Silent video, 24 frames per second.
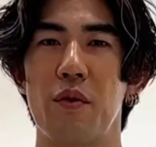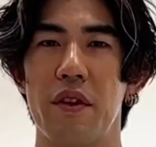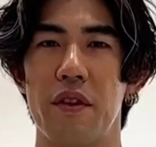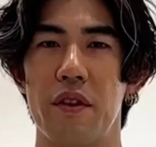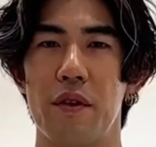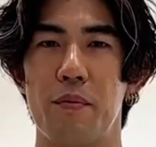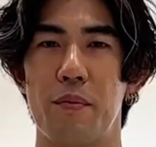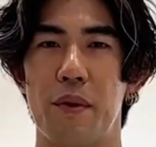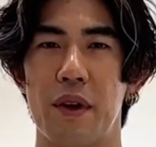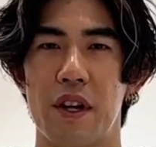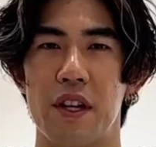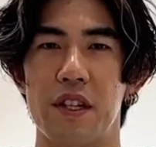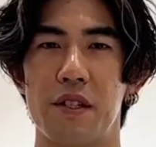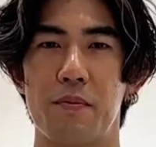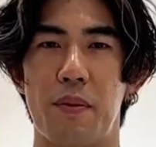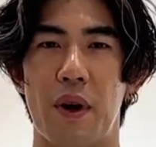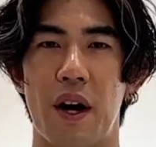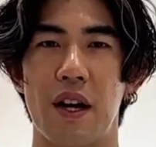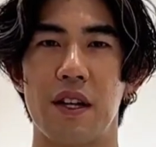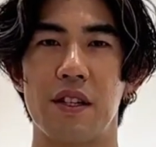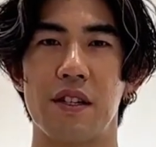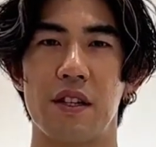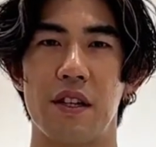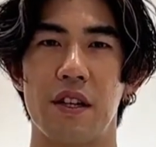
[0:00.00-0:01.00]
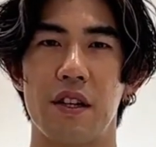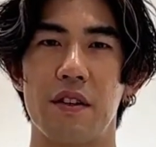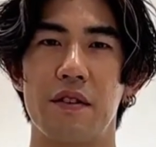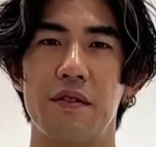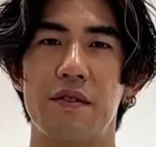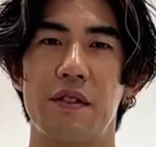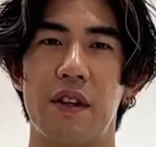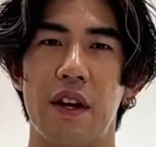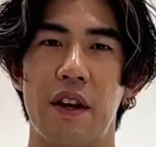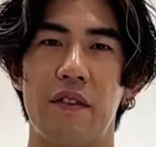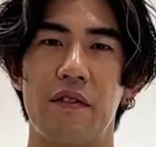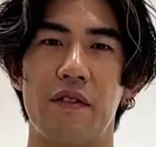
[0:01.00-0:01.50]
of the biggest positives
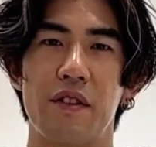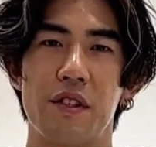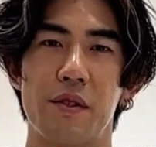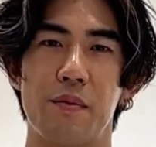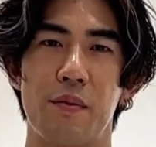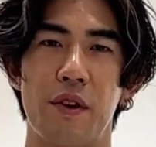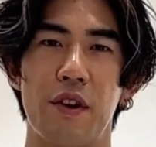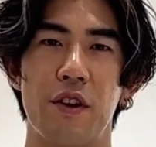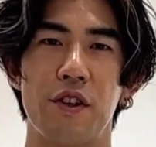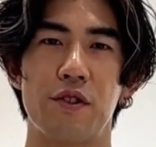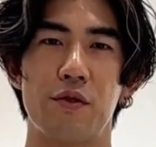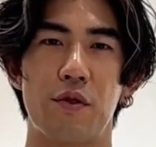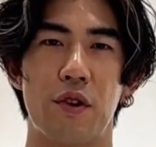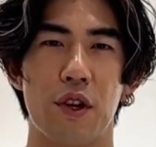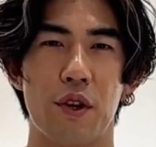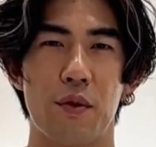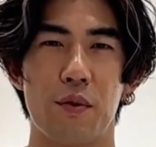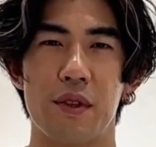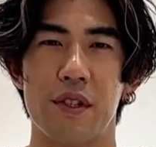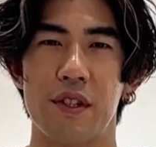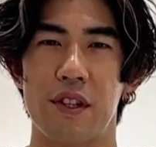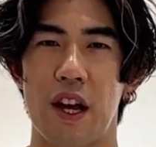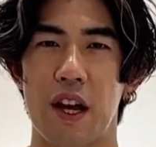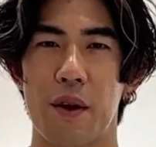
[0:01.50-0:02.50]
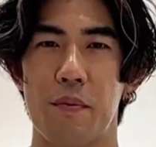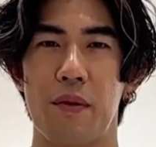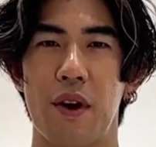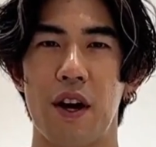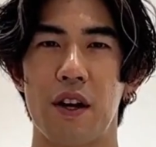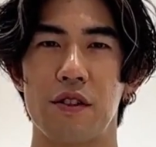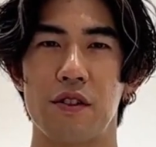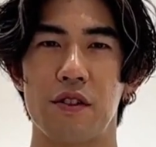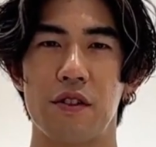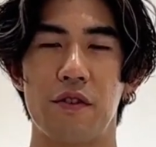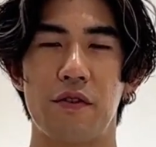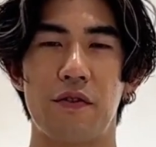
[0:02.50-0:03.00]
that I've experienced working with Snackpass
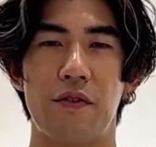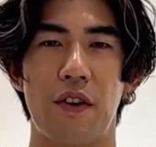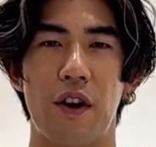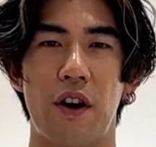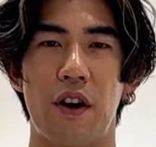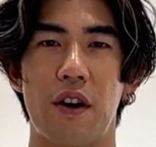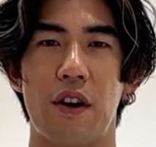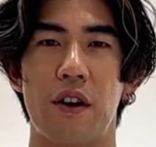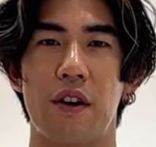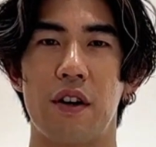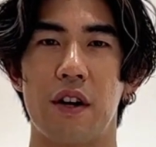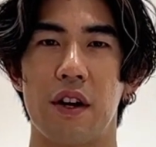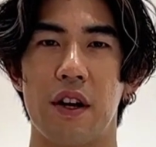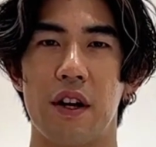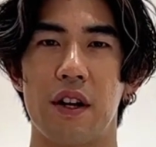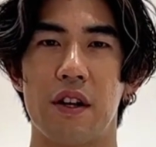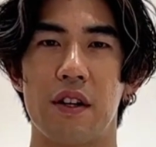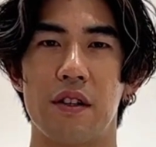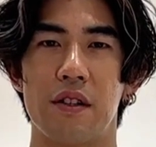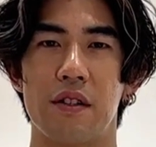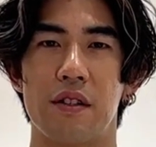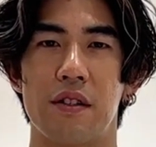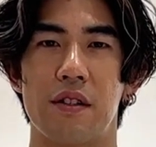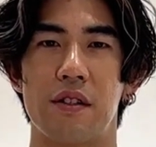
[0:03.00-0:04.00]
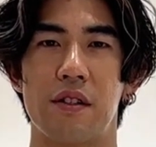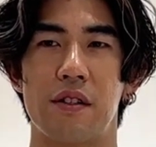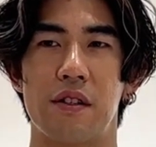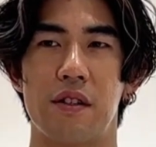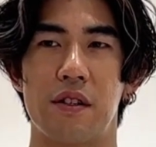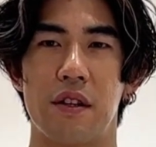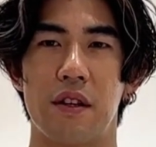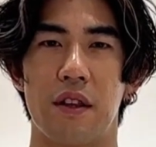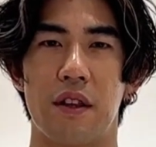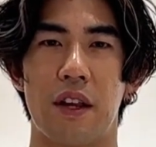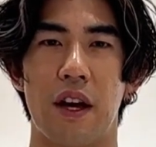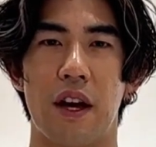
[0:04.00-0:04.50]
so far is
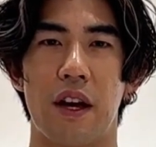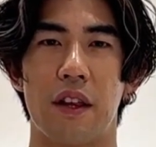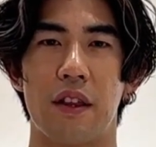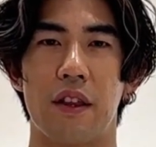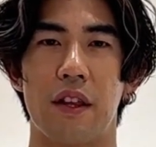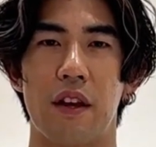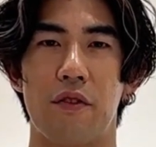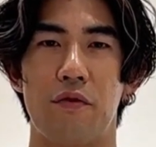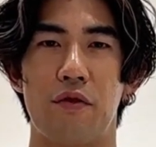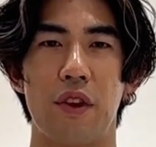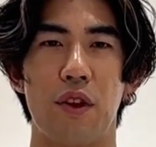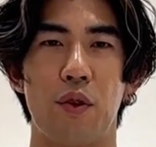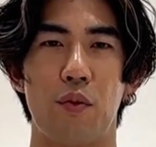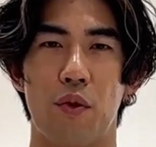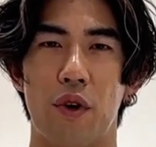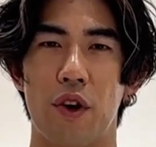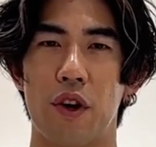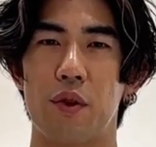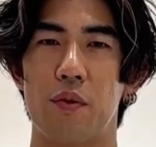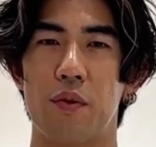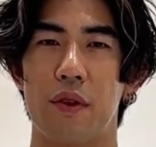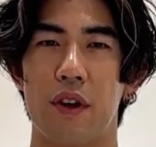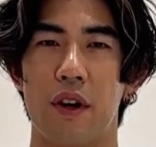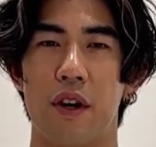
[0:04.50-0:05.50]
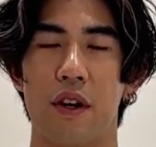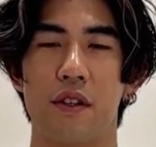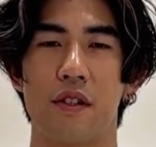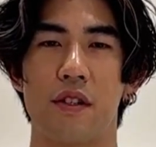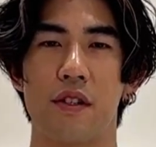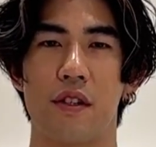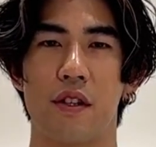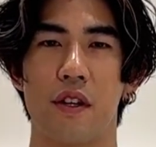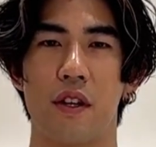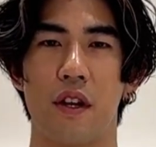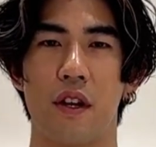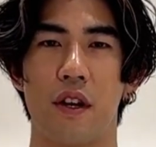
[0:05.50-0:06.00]
that they've really worked with us
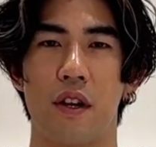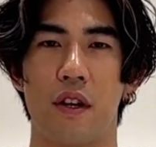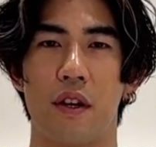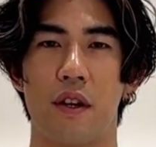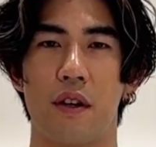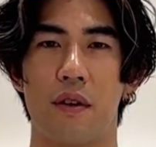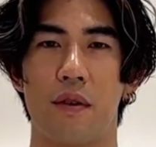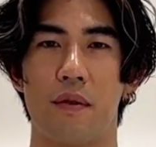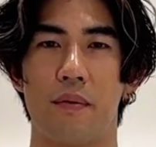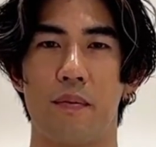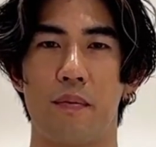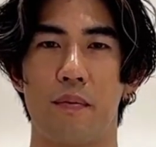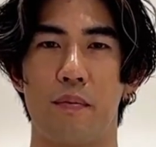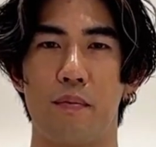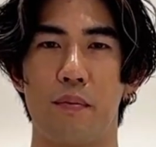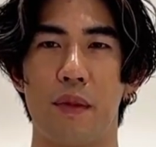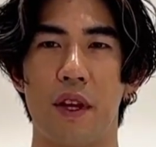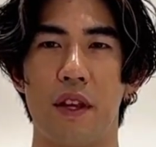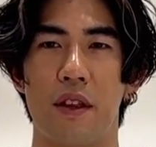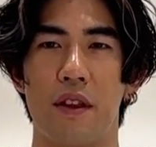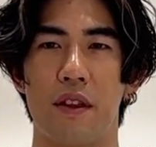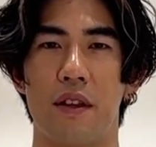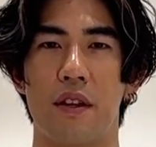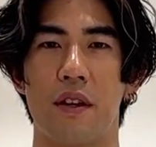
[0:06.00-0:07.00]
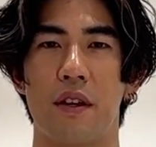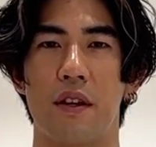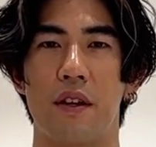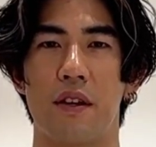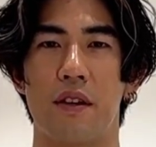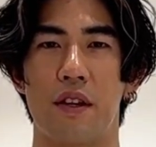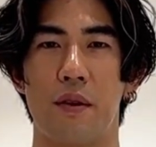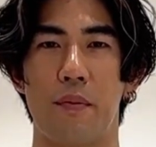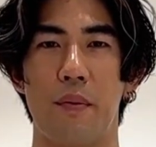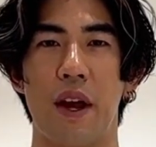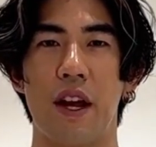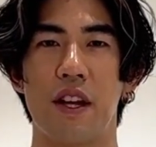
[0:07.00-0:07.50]
to meet the
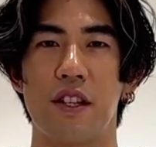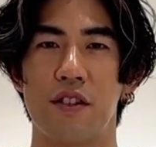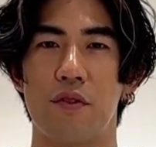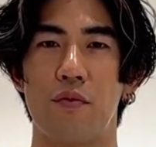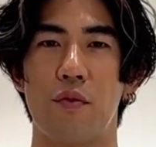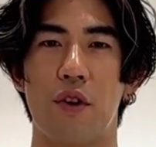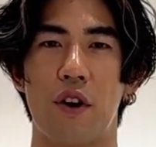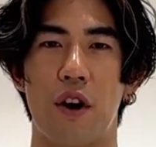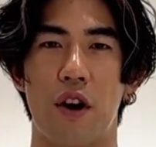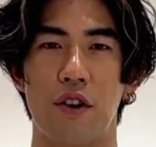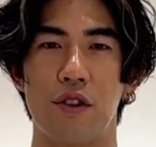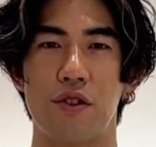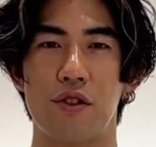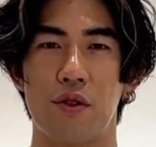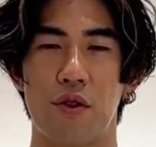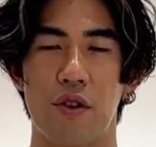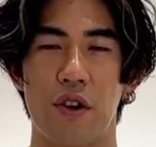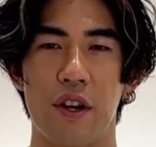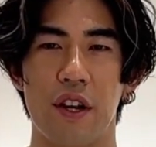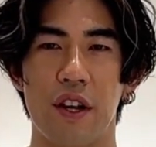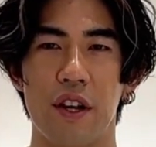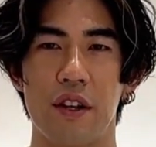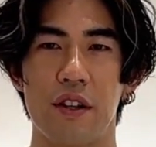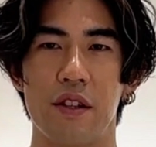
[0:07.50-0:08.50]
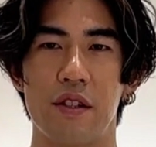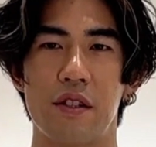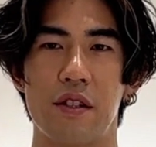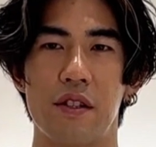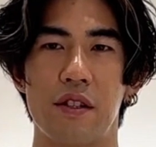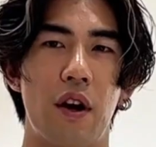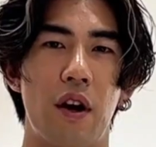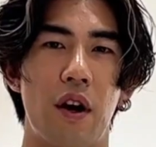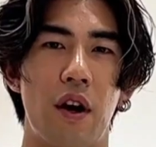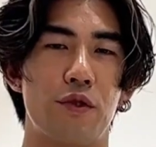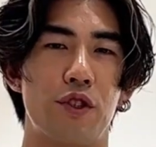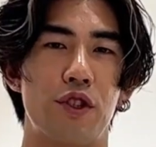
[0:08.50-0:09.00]
demands of what our store needs.
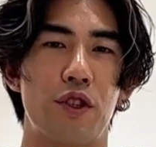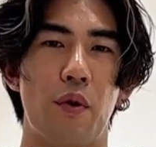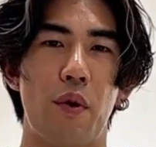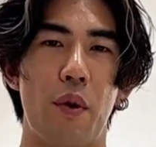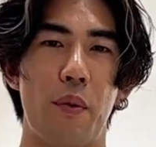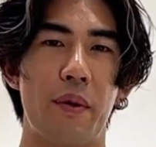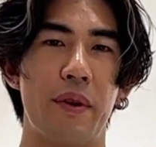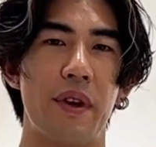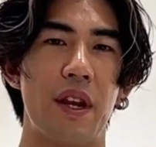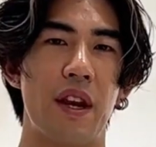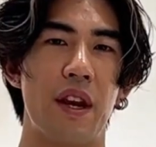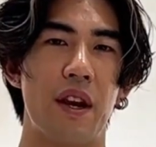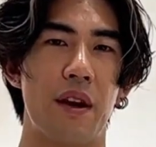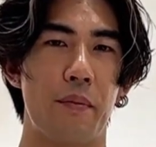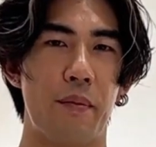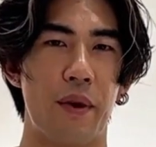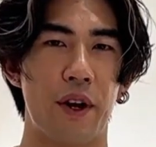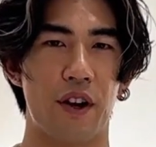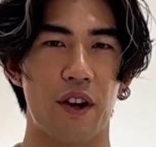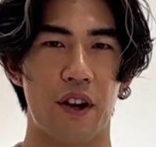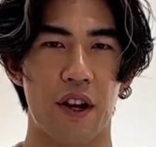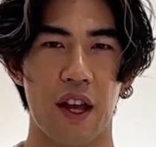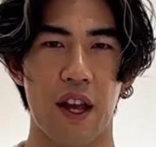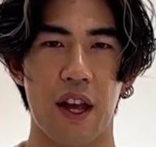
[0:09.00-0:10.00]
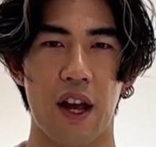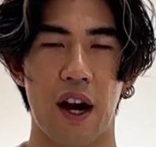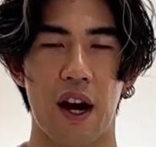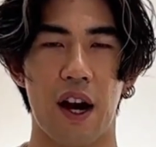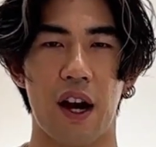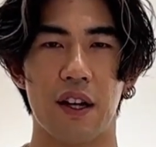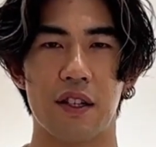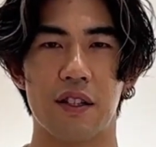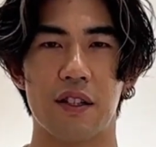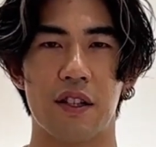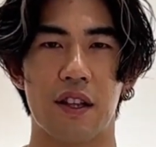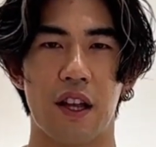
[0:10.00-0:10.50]
So when we needed a bigger
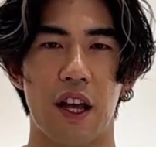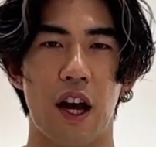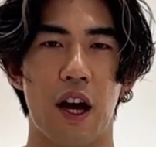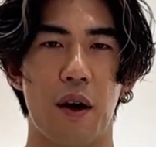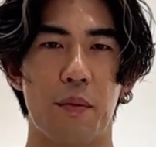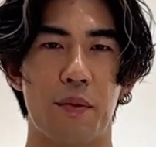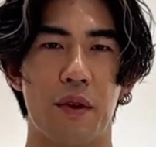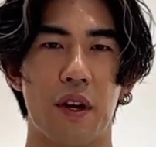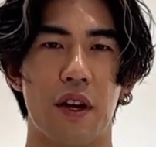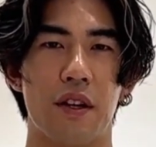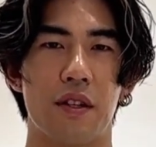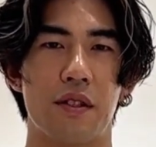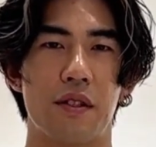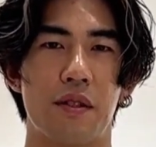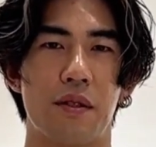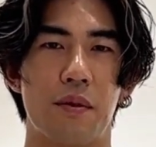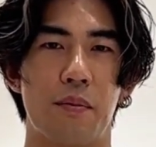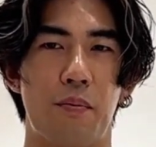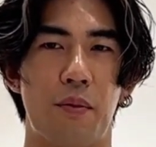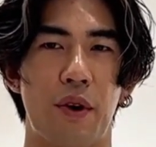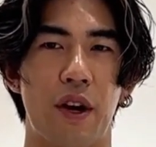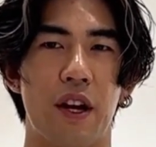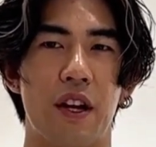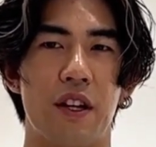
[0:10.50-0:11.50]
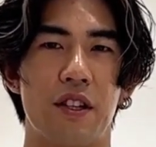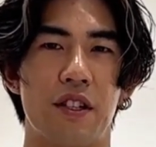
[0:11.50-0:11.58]
kiosk, they helped us bring in